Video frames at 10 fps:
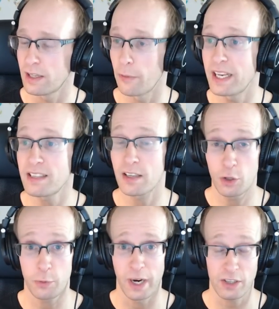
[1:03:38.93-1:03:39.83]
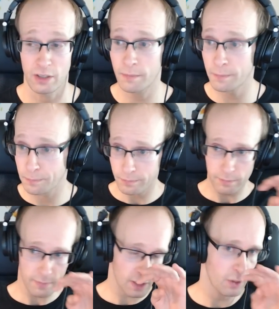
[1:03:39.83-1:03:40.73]
Now, it is a good question,
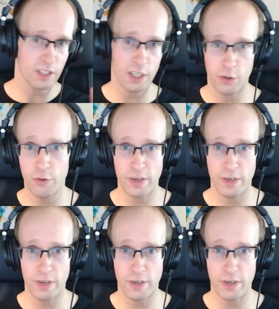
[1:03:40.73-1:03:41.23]
because the two